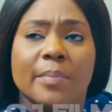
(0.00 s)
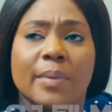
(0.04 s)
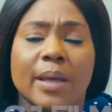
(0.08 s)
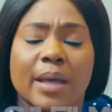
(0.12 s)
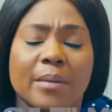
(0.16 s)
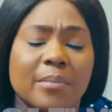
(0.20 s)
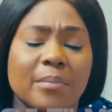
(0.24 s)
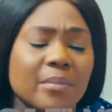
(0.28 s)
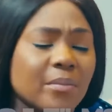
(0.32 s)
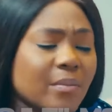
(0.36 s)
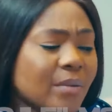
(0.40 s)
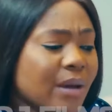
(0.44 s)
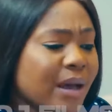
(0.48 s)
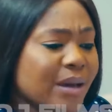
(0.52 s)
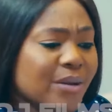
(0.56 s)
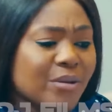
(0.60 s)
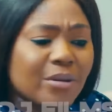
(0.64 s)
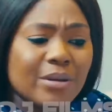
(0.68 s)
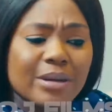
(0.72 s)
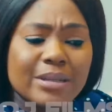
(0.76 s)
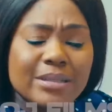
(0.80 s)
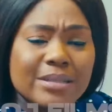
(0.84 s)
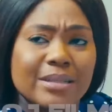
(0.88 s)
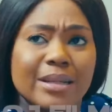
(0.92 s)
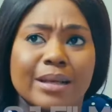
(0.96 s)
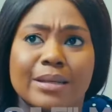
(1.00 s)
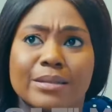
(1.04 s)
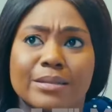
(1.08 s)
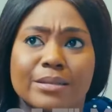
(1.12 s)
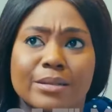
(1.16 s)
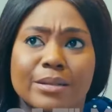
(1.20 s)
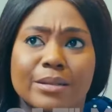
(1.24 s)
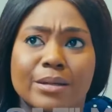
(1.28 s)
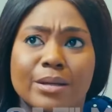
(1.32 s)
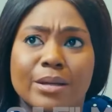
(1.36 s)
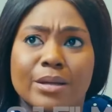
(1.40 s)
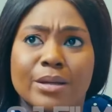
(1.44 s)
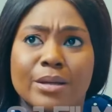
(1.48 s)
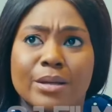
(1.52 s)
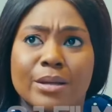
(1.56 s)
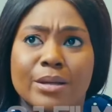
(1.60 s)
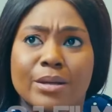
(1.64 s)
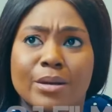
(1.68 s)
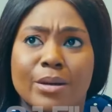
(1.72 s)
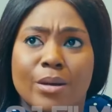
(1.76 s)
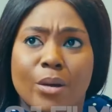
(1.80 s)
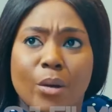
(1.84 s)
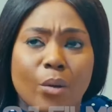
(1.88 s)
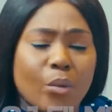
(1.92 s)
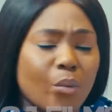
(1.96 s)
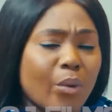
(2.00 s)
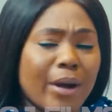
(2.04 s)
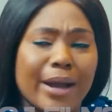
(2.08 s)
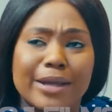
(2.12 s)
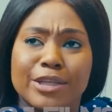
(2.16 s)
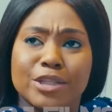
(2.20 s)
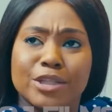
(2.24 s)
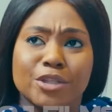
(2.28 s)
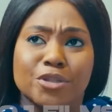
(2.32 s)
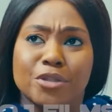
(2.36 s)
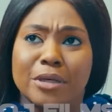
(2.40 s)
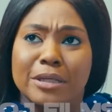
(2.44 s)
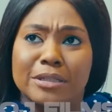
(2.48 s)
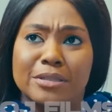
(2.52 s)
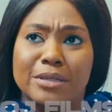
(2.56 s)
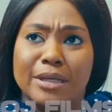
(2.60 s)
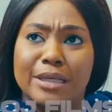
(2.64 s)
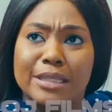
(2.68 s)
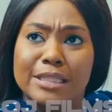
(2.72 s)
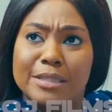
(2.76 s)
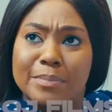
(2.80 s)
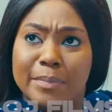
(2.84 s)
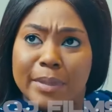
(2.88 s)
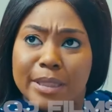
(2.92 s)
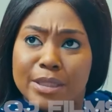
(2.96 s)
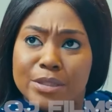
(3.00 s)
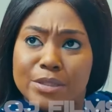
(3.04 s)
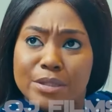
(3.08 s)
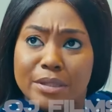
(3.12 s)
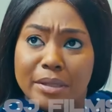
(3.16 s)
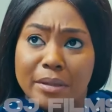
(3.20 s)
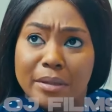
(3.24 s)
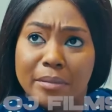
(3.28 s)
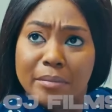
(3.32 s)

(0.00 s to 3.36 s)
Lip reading: Babe, I don't understand. Why are you trying to explain to